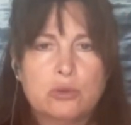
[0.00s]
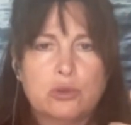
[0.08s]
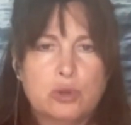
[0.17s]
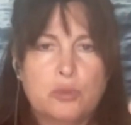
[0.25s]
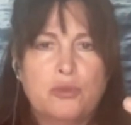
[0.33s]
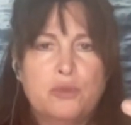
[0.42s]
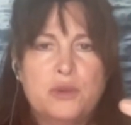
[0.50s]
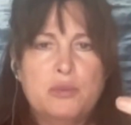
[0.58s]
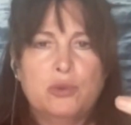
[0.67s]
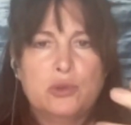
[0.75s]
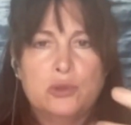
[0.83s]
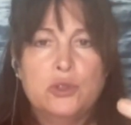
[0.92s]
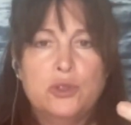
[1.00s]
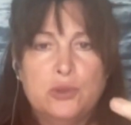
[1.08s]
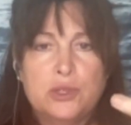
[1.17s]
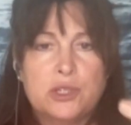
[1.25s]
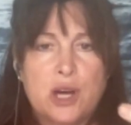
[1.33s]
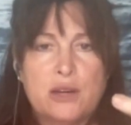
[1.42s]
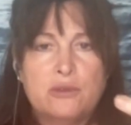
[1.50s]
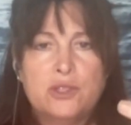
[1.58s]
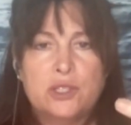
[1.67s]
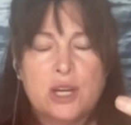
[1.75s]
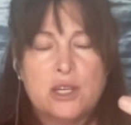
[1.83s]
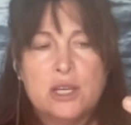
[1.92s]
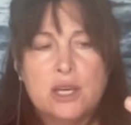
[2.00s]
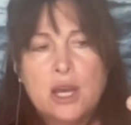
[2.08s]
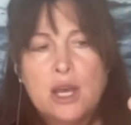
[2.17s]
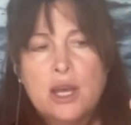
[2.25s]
group of people who do this kind of study.